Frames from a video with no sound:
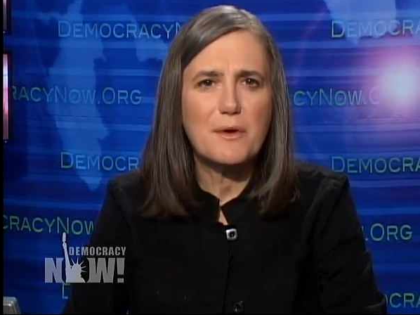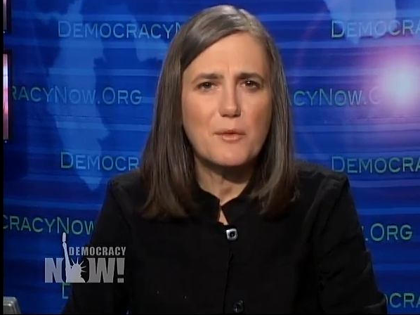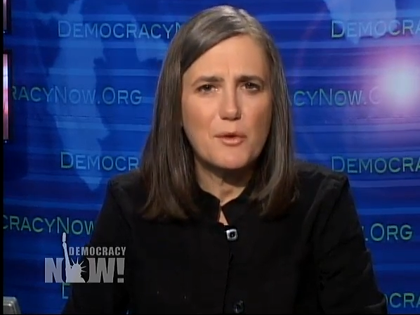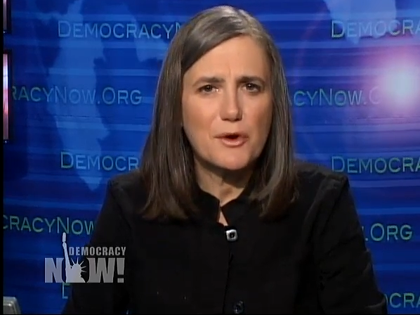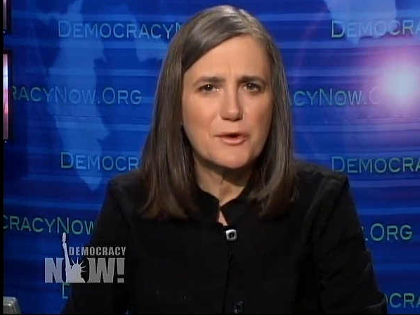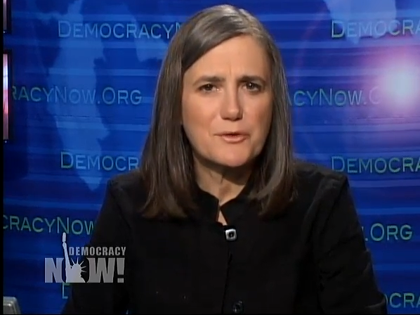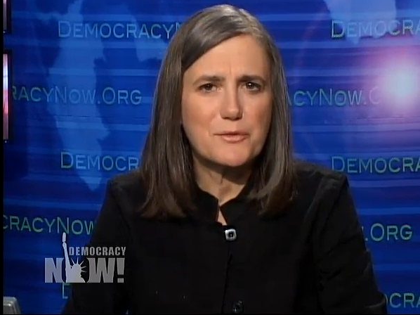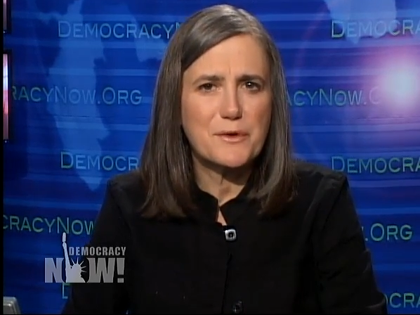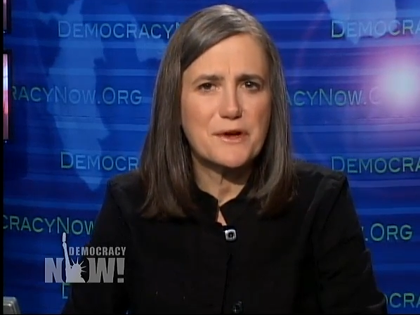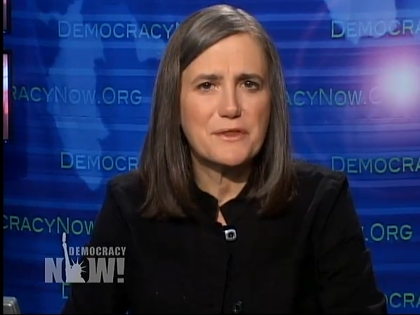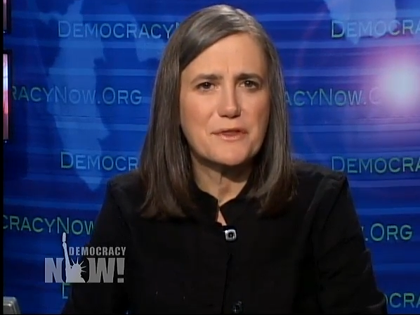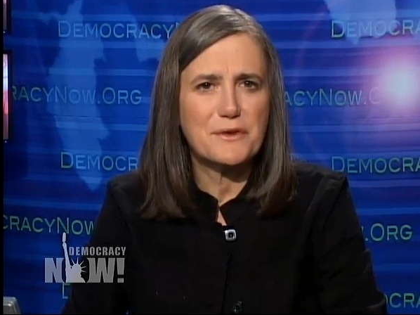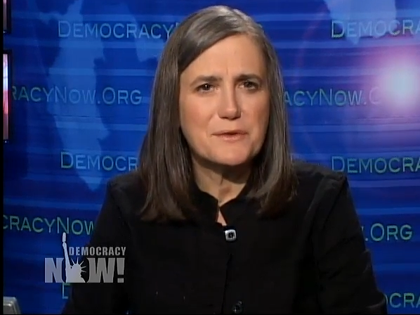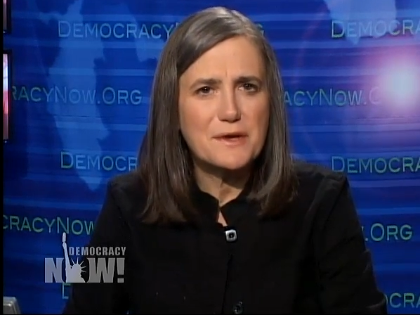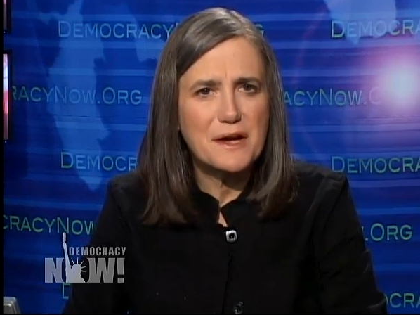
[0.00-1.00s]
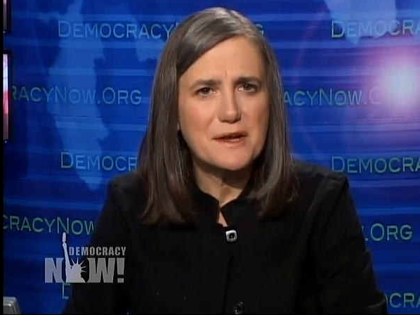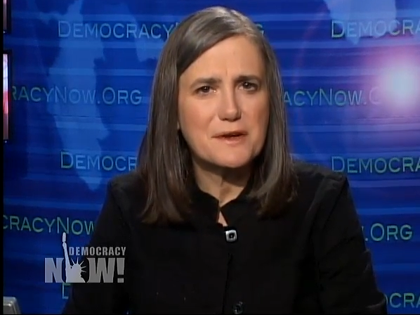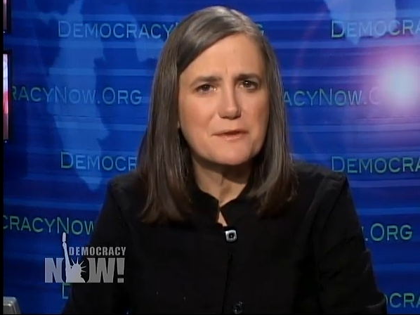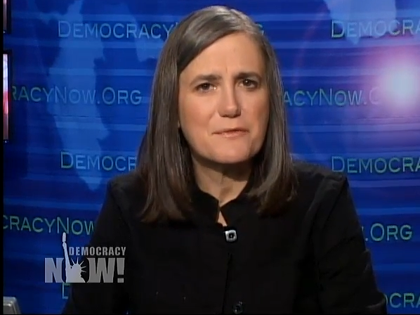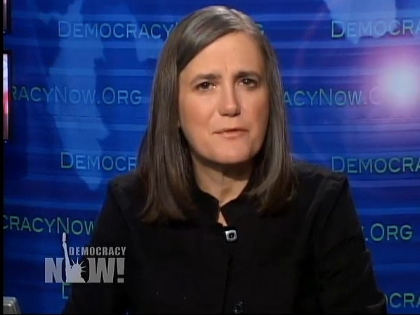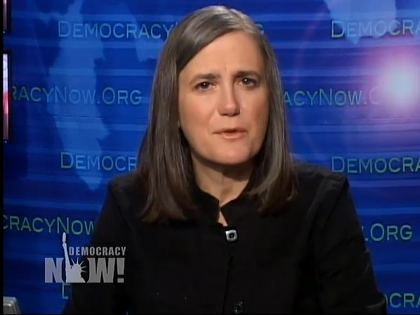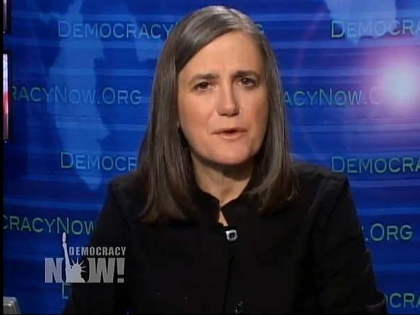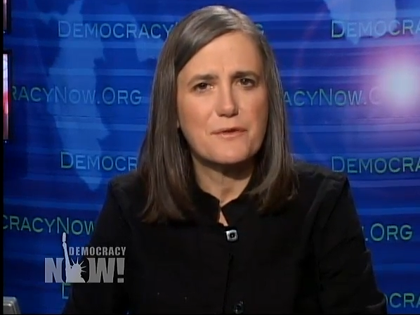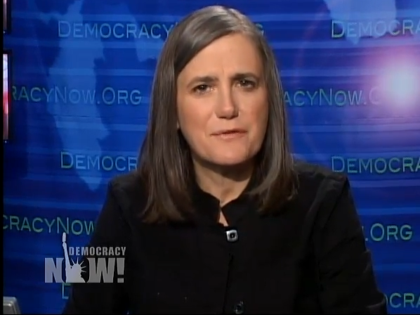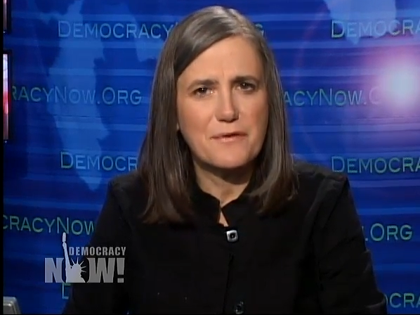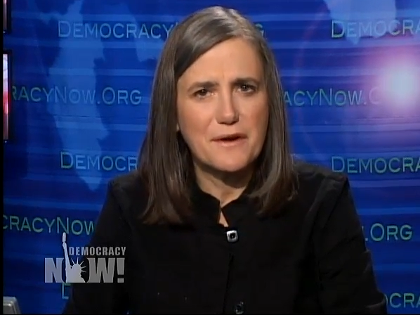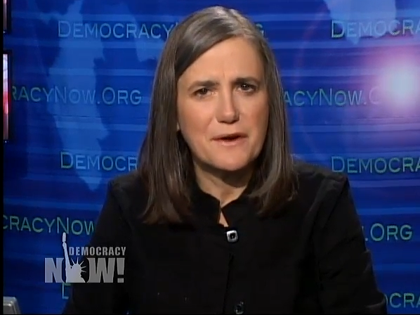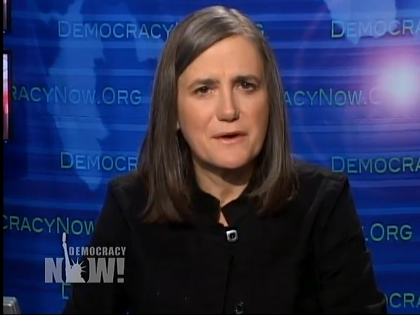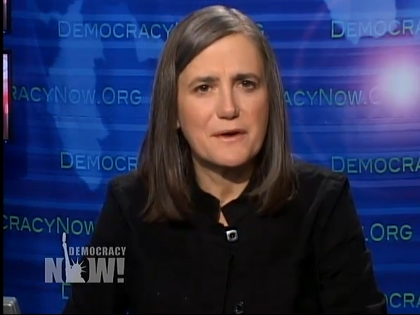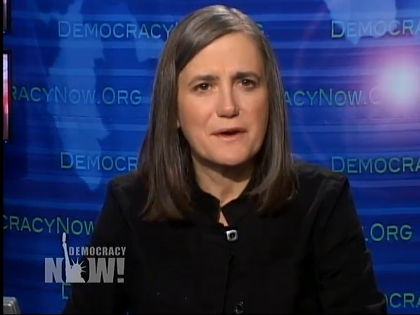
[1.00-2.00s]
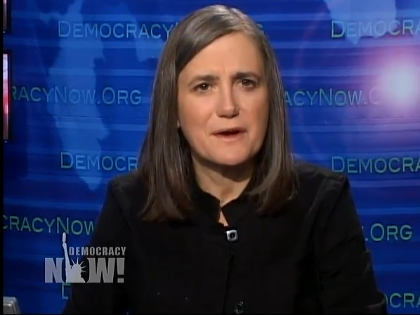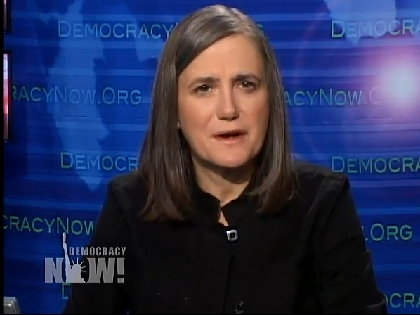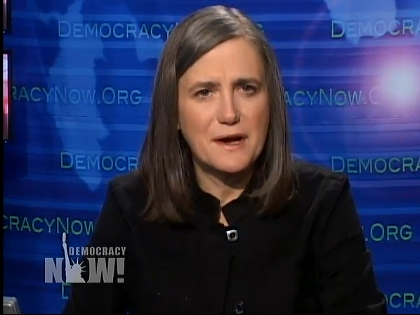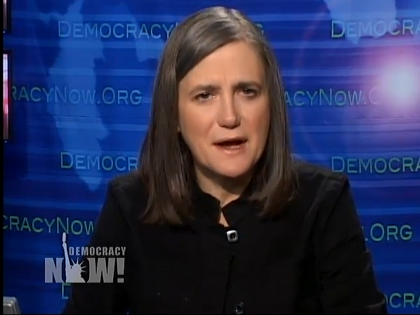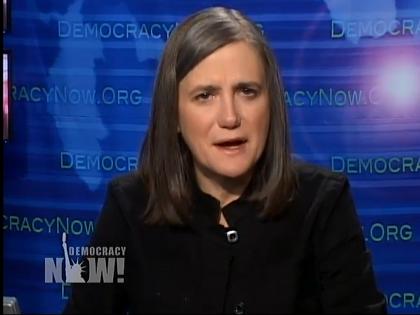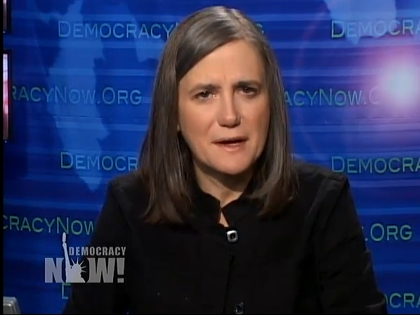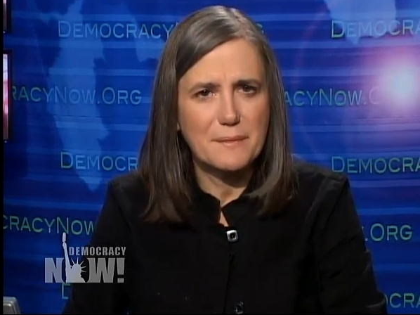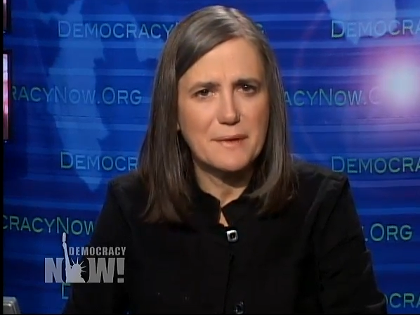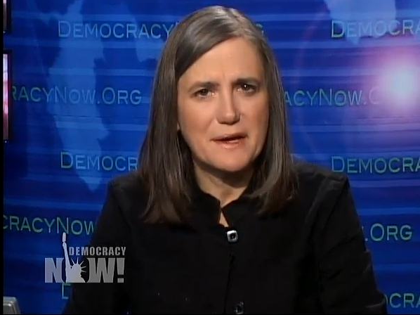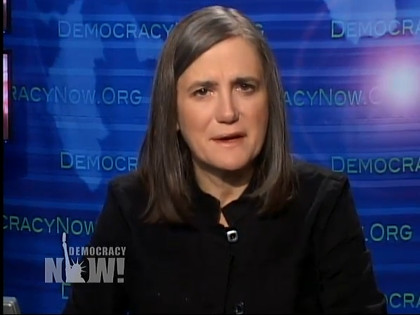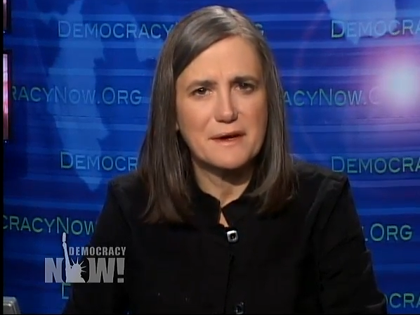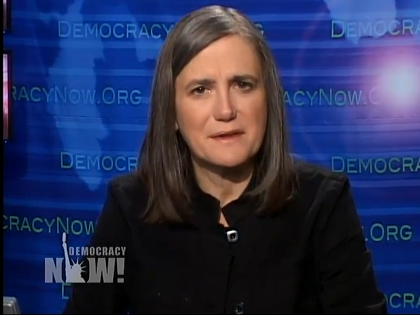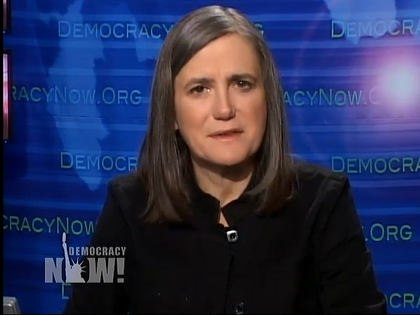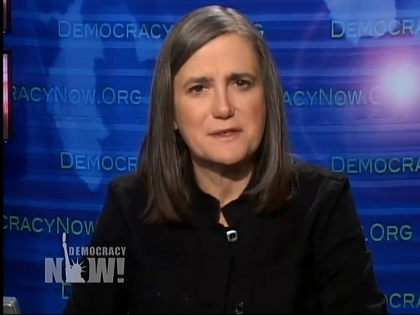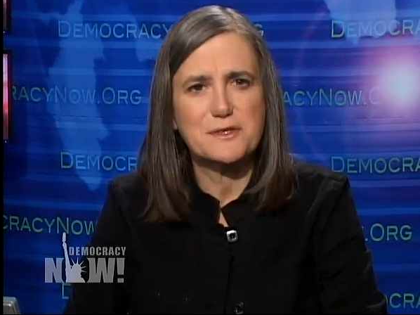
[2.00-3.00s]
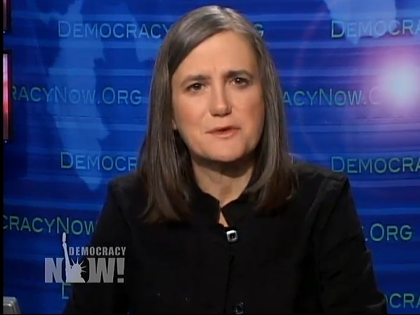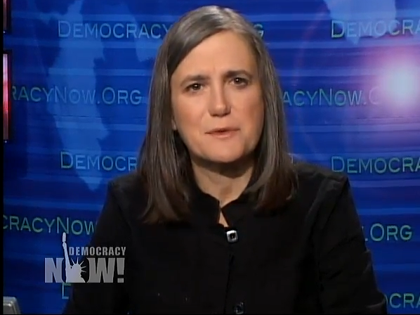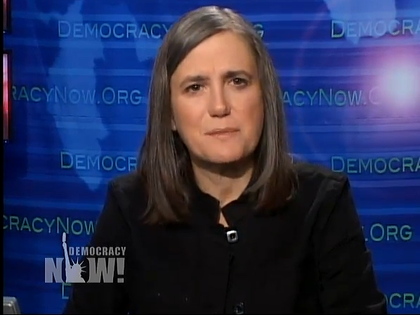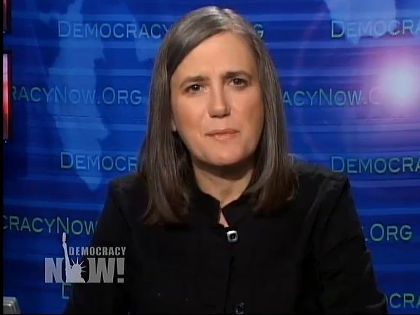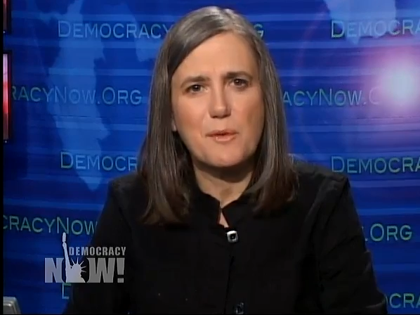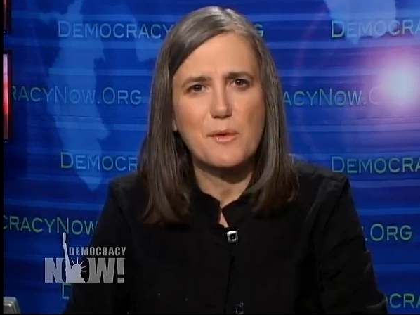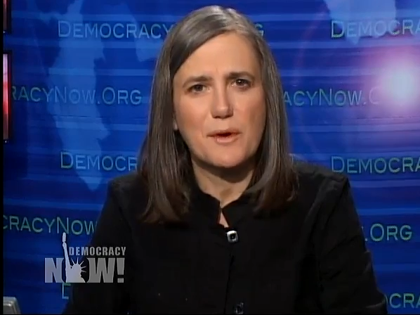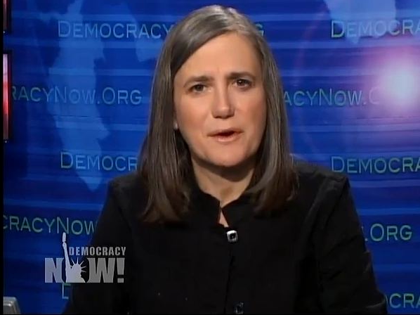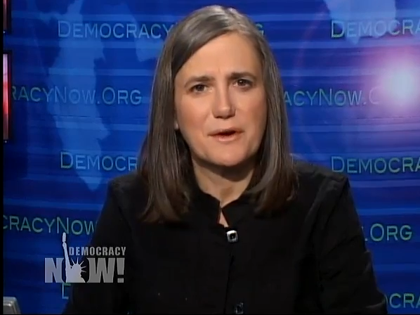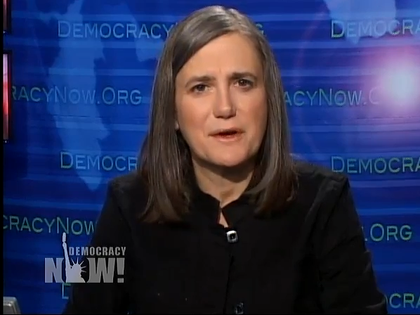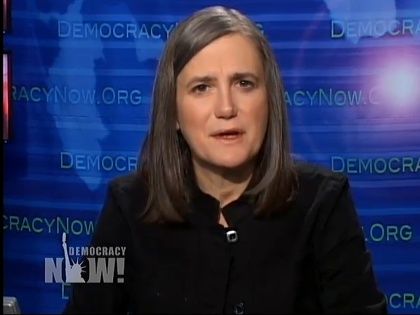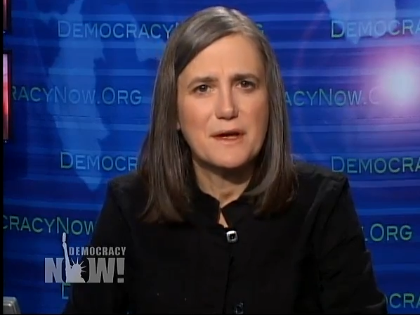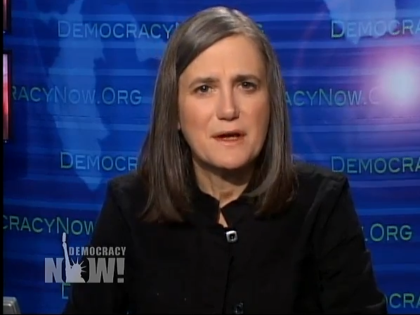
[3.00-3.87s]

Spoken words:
worked with United for a Fair Economy on this report,